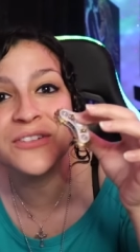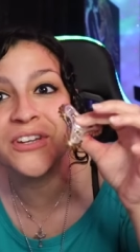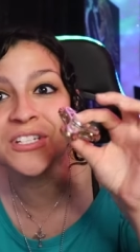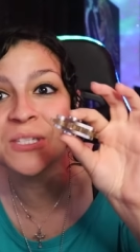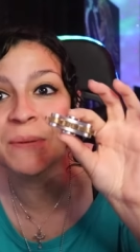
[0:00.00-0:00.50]

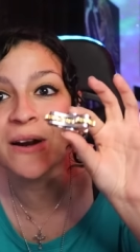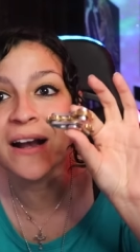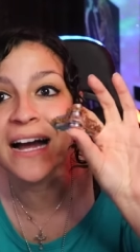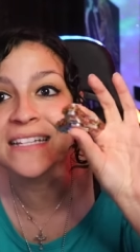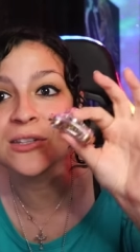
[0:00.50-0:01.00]
fidget spinner,
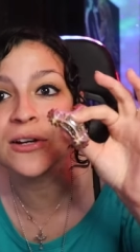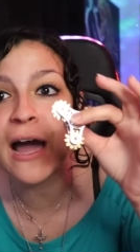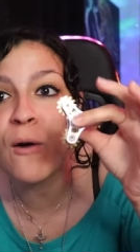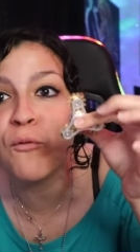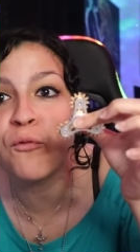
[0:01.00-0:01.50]
guys. Look
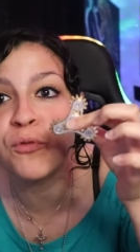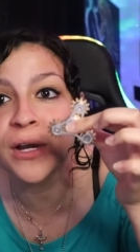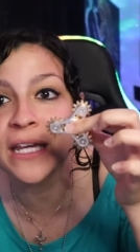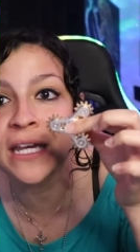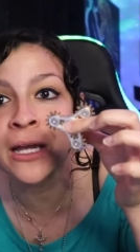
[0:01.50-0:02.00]
how
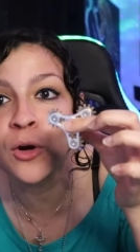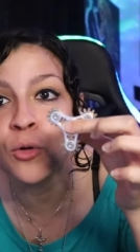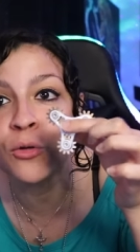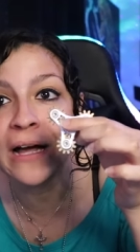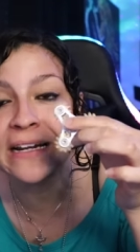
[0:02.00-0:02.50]
freaking
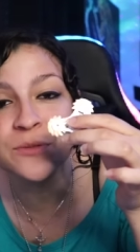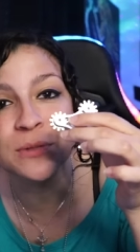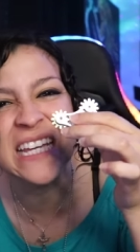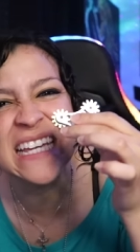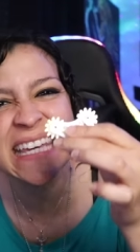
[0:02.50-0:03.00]
cool that is
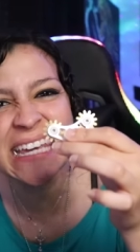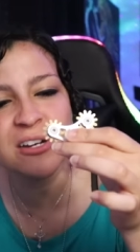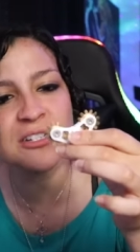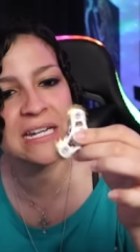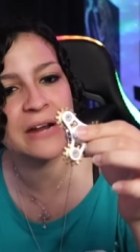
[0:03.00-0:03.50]
with the
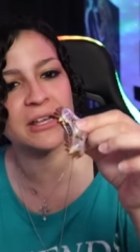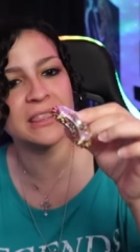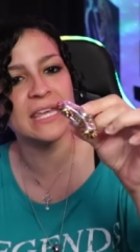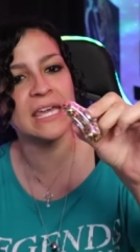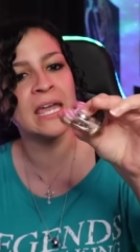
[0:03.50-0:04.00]
gears and
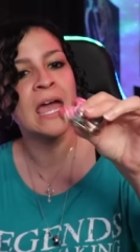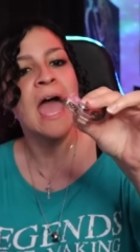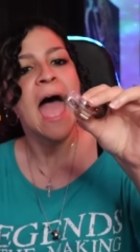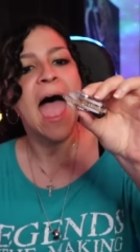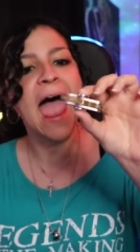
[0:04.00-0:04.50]
everything
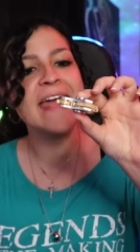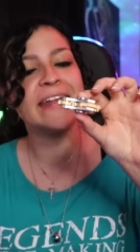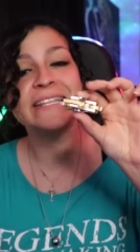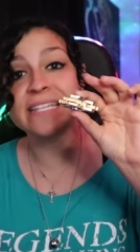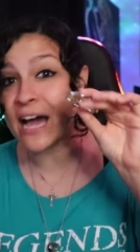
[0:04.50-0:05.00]
and
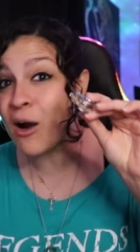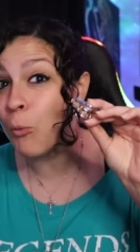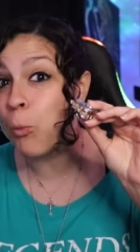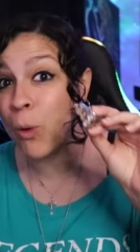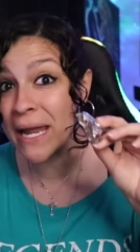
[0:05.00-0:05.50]
it's
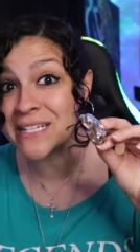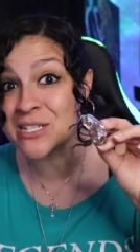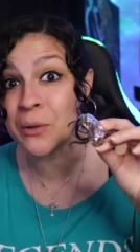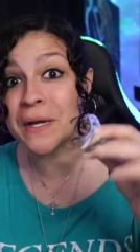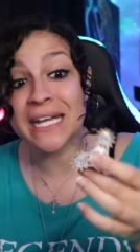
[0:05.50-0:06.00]
got weight
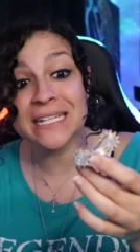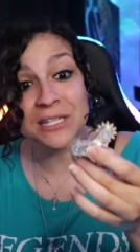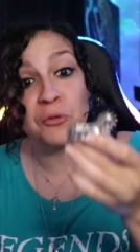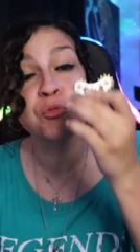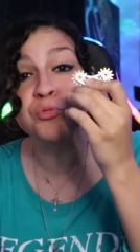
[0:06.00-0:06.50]
to it. It's
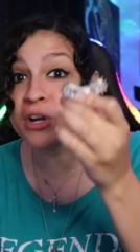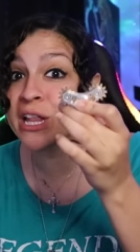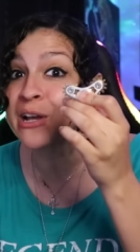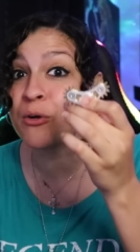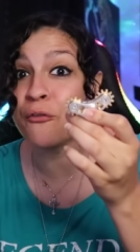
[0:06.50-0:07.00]
a
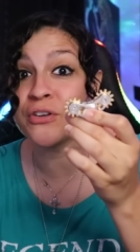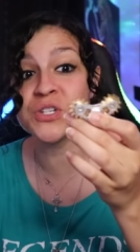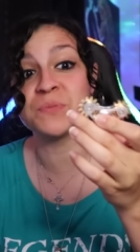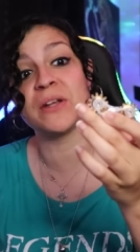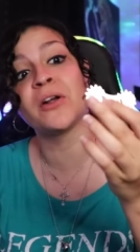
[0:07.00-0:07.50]
really cool
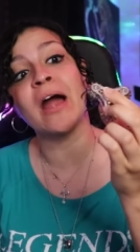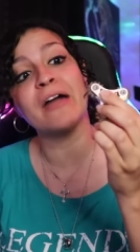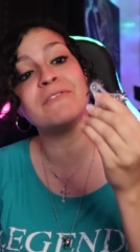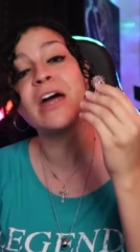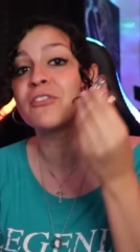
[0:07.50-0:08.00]
fidget spinner.
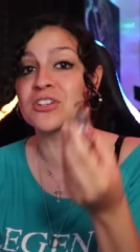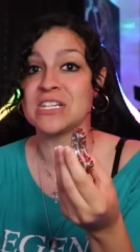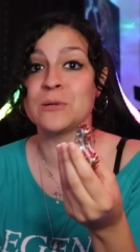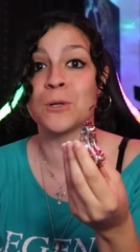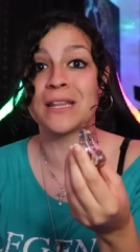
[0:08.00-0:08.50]
I've never
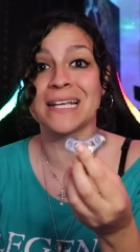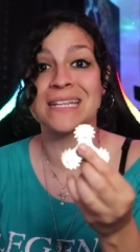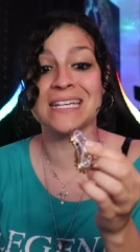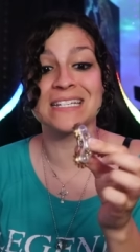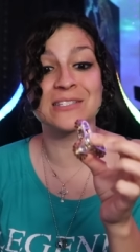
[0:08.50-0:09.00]
seen one like
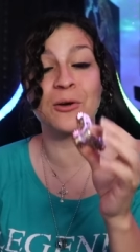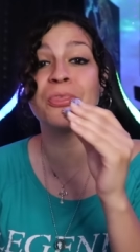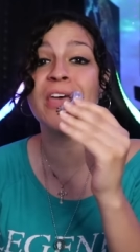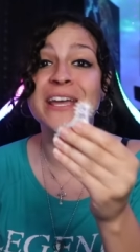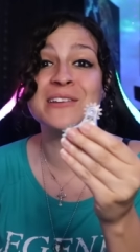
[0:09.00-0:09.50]
this, so
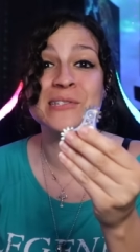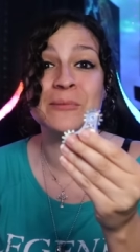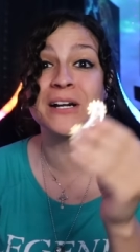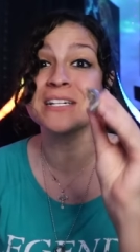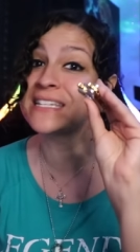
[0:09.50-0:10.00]
thank you so
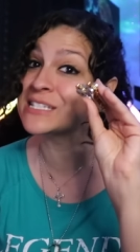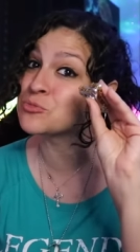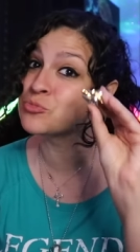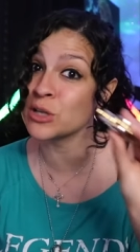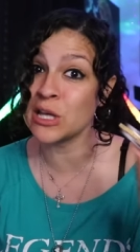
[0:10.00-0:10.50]
much. This is
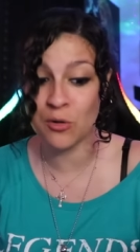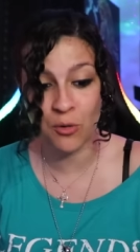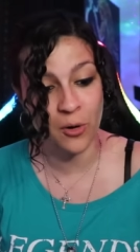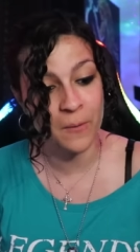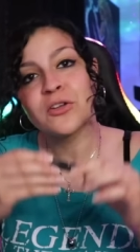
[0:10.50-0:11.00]
really
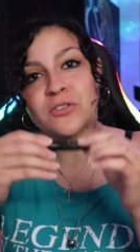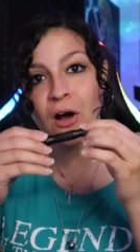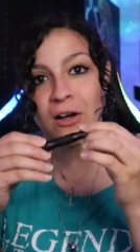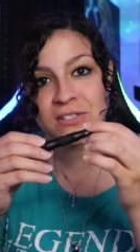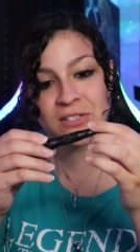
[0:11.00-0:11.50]
cool. There's
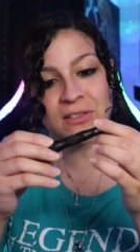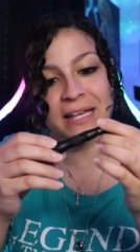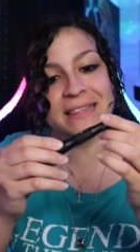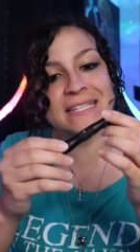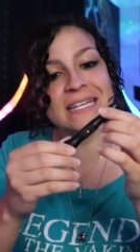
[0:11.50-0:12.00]
also
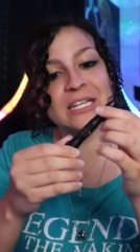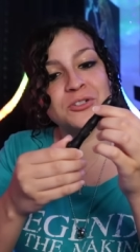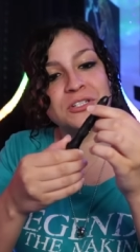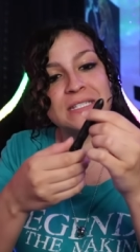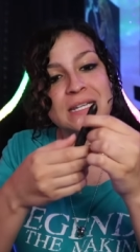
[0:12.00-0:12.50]
like this
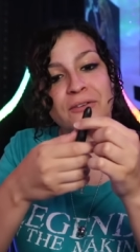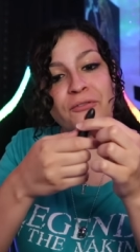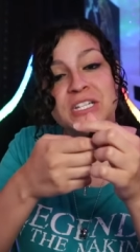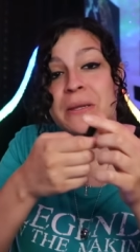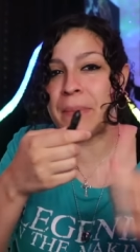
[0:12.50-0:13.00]
interesting
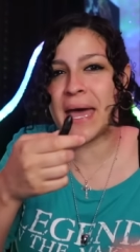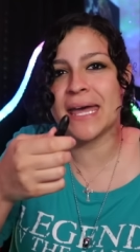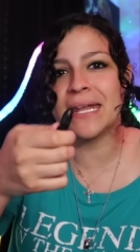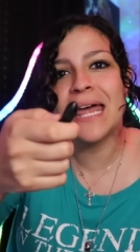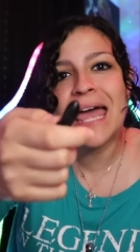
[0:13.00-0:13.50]
fidget
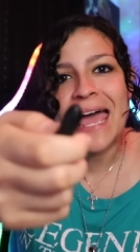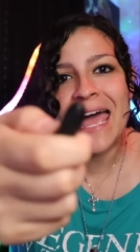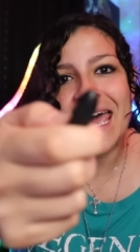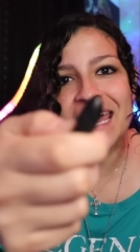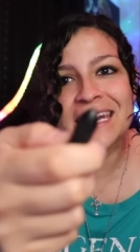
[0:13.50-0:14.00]
pen
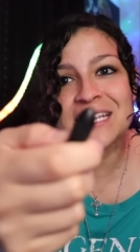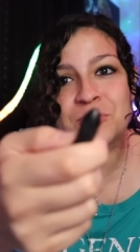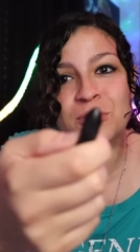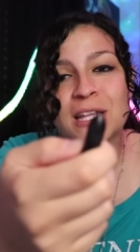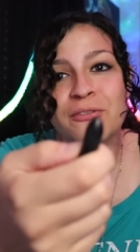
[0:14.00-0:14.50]
and
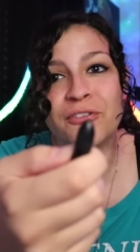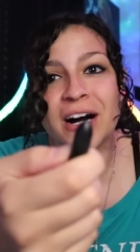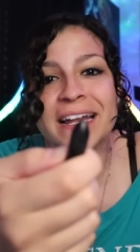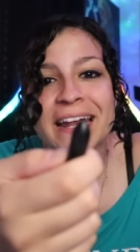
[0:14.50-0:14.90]
it's really fun,